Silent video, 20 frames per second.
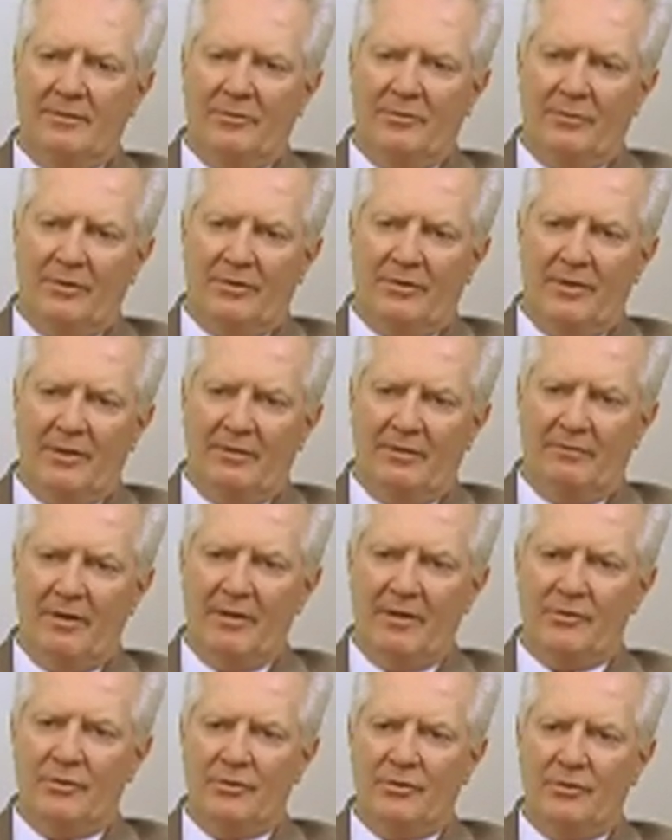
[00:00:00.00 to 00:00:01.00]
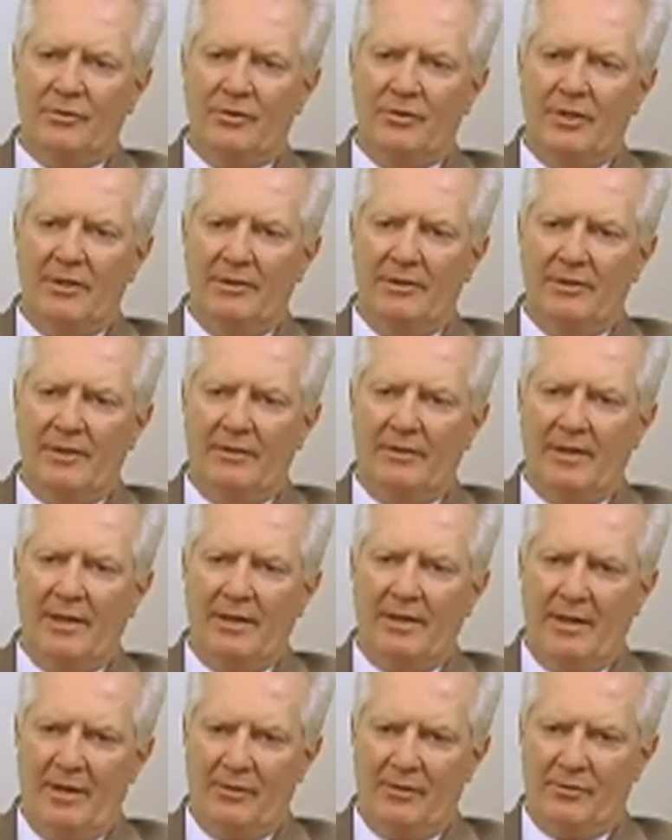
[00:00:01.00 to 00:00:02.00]
with the investors yielding
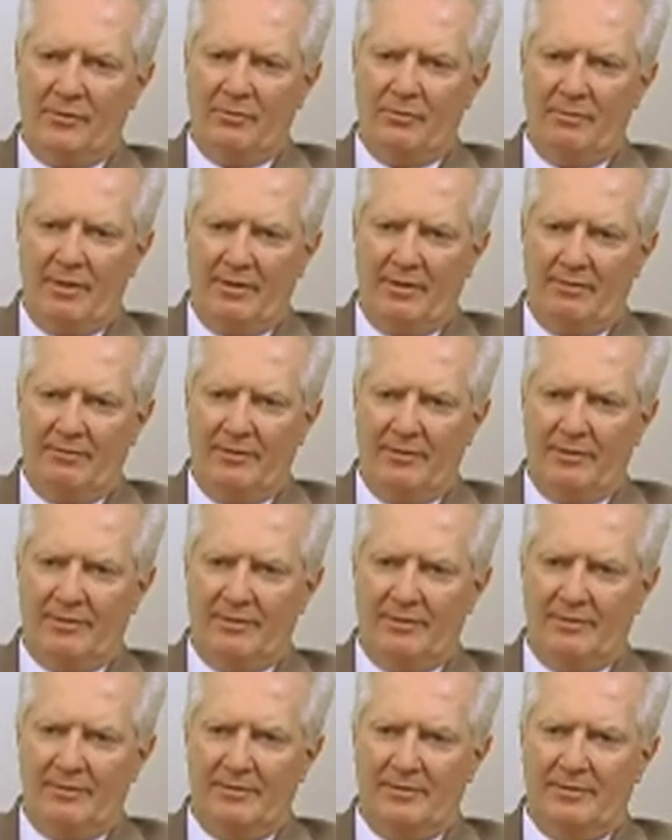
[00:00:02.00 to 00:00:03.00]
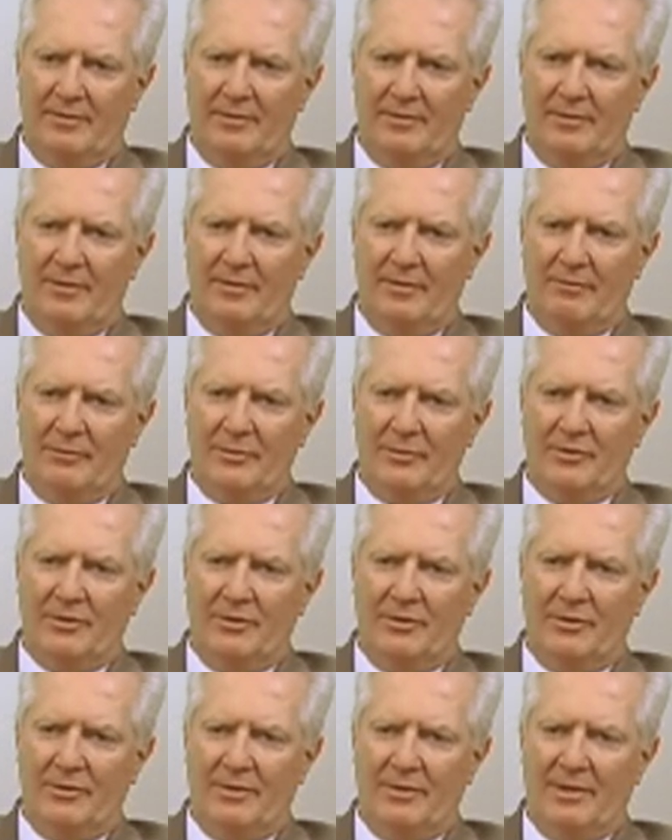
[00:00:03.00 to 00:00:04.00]
that extra benefit of
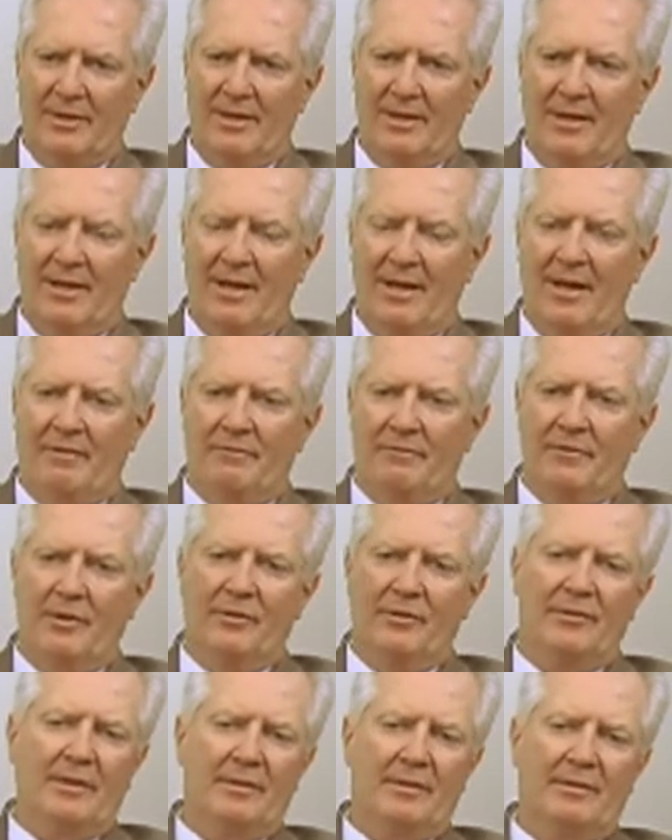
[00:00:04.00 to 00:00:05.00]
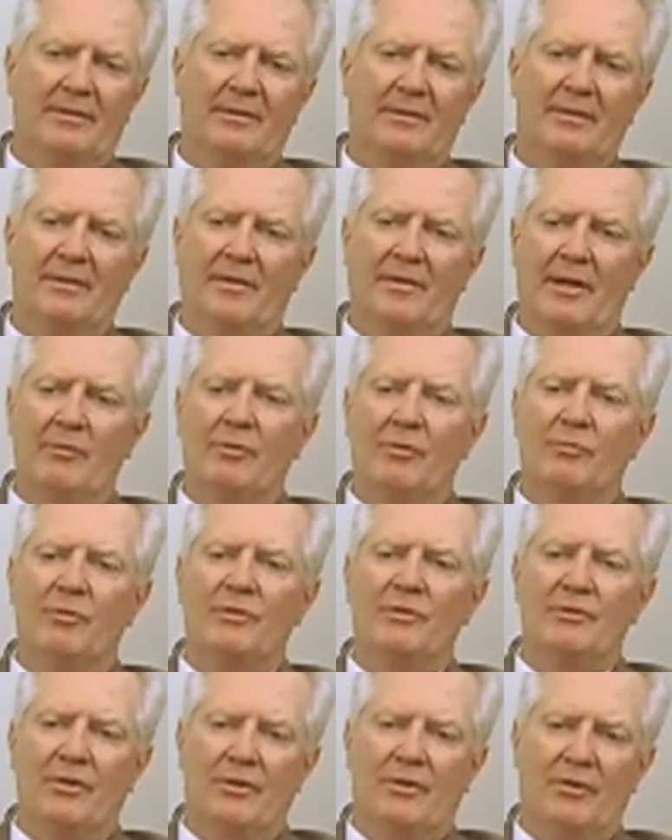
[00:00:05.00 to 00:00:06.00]
return, I felt that they
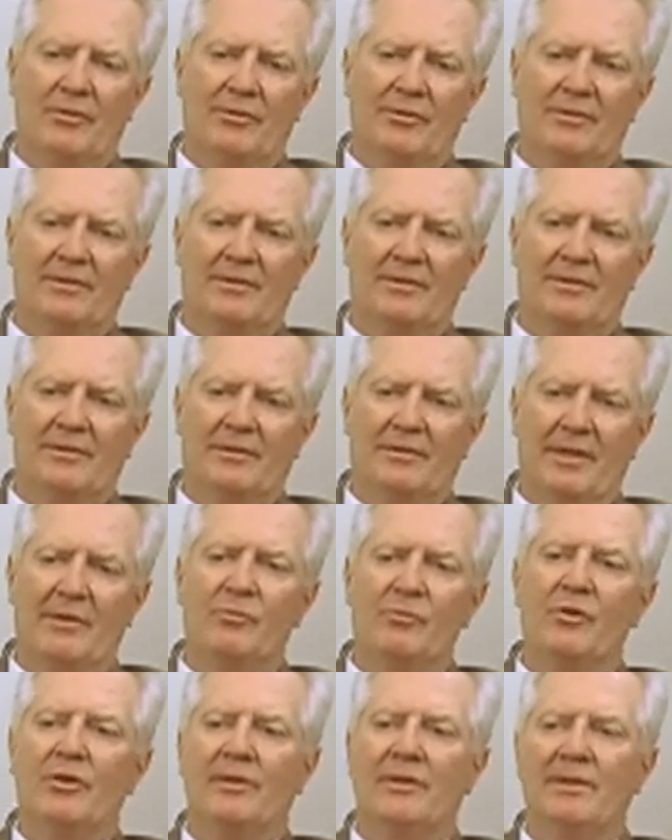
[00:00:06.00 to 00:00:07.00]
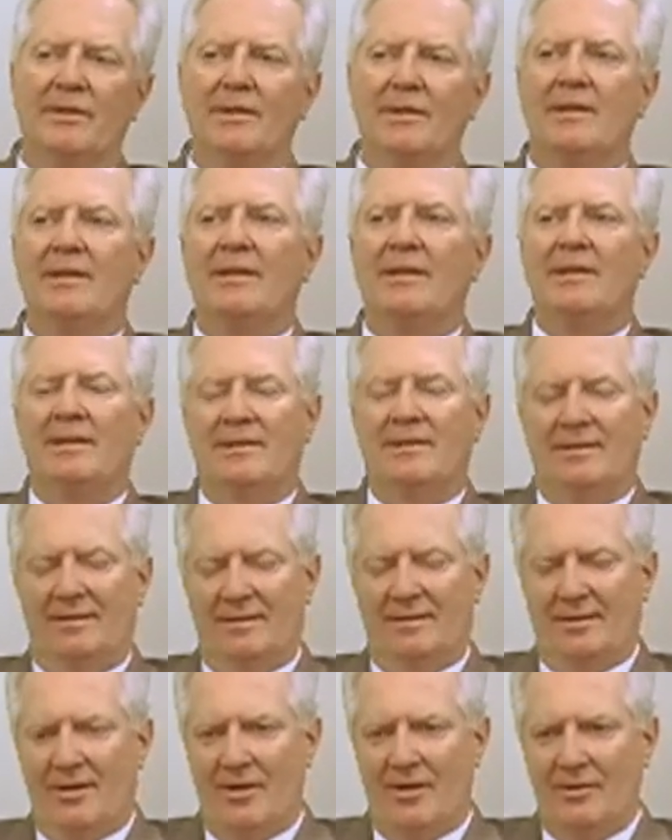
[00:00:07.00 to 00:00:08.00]
would
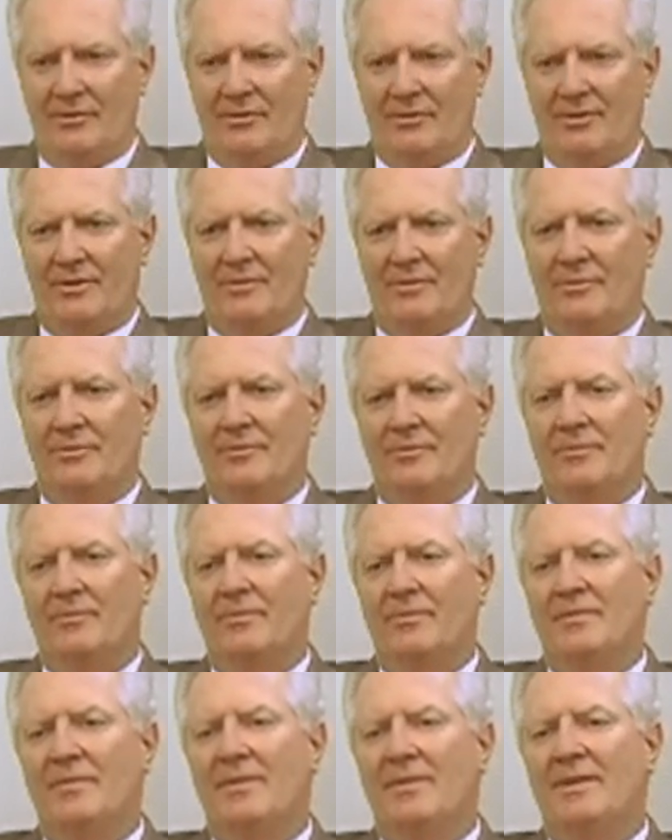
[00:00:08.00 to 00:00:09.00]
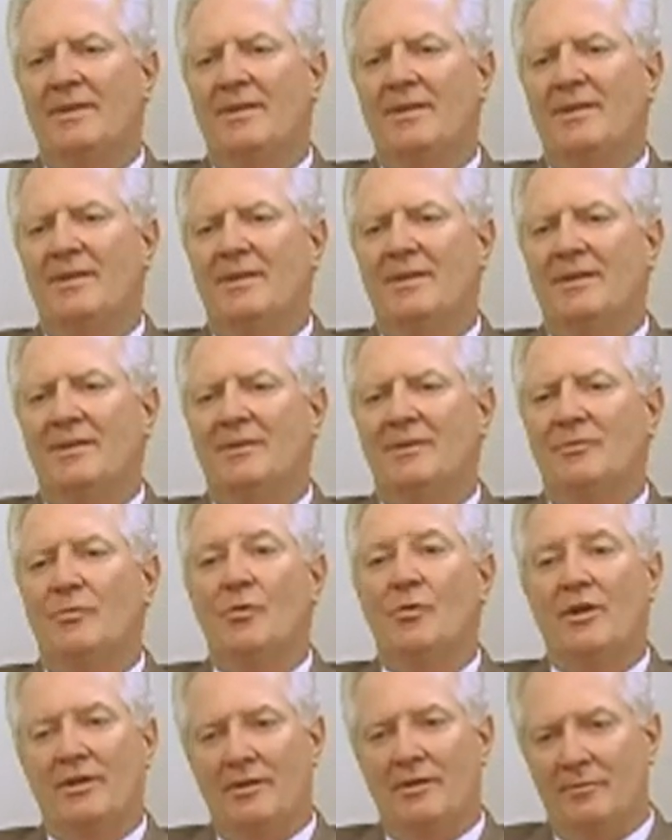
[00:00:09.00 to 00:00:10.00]
also
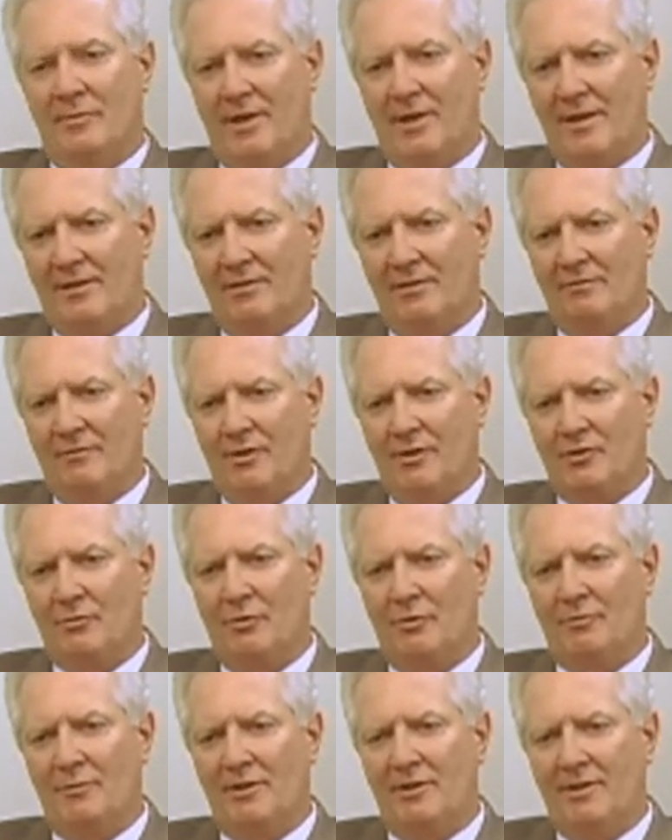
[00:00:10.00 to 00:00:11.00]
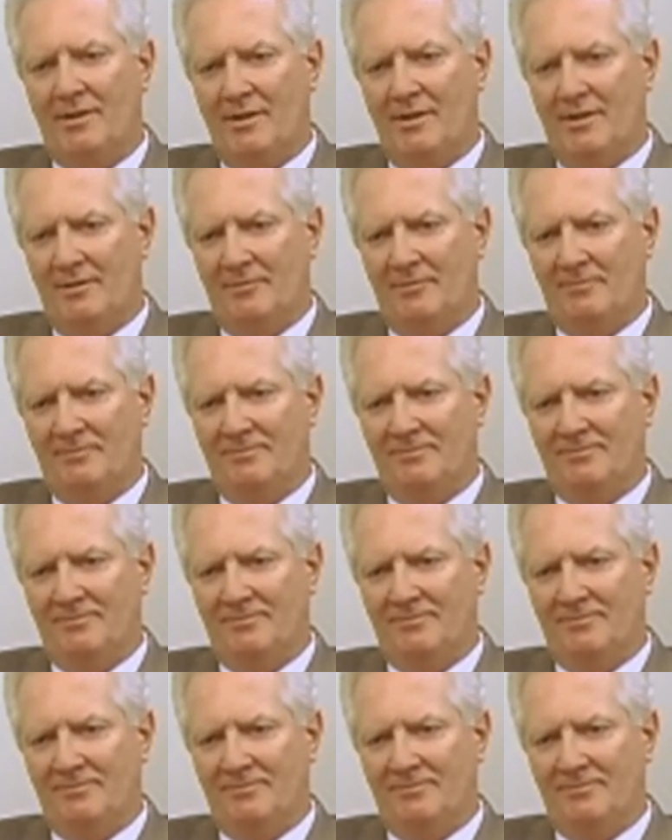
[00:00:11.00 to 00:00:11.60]
want to come back and invest with me again.